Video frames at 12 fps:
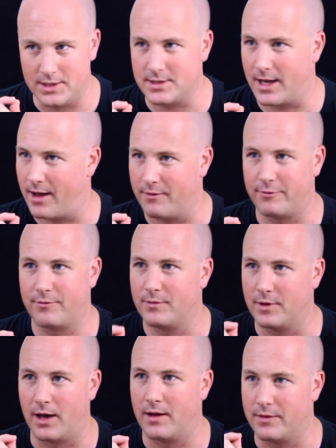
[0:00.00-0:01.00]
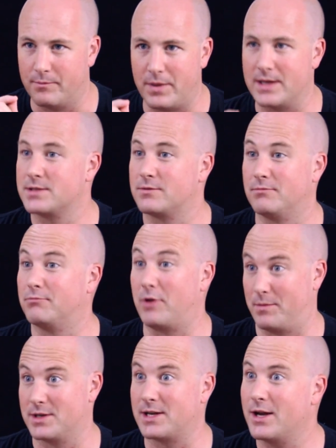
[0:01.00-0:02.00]
to have the best
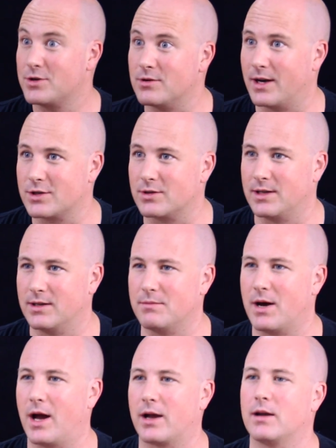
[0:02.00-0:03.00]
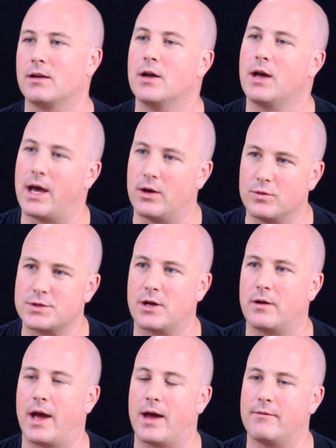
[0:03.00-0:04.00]
reputation actually in the market, and
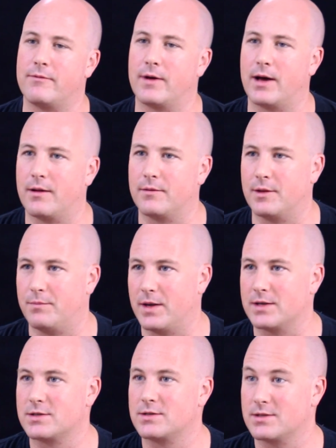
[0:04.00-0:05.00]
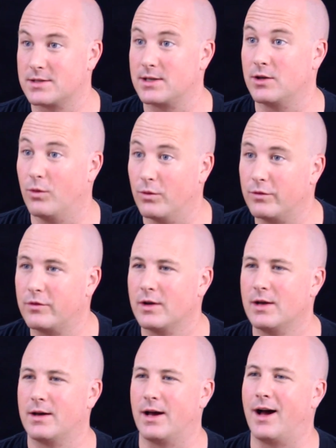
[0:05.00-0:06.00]
also have the best skills
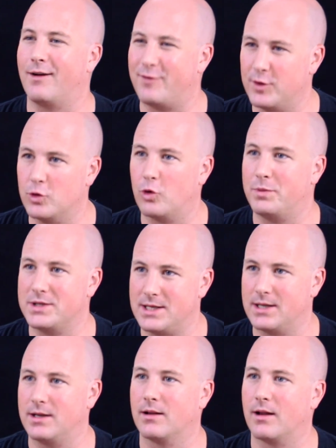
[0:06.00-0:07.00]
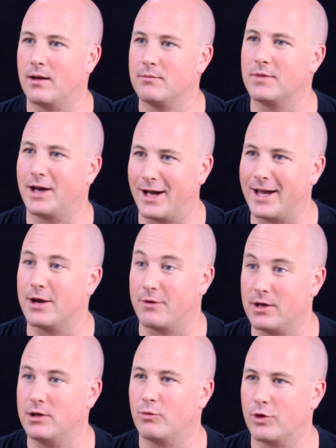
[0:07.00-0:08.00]
for your particular
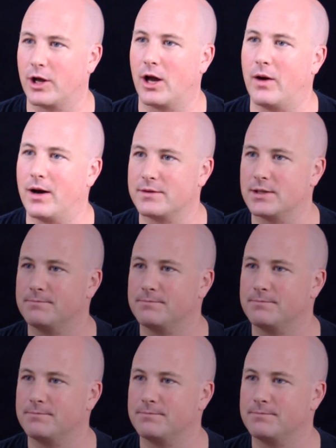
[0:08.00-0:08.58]
area you want to go after.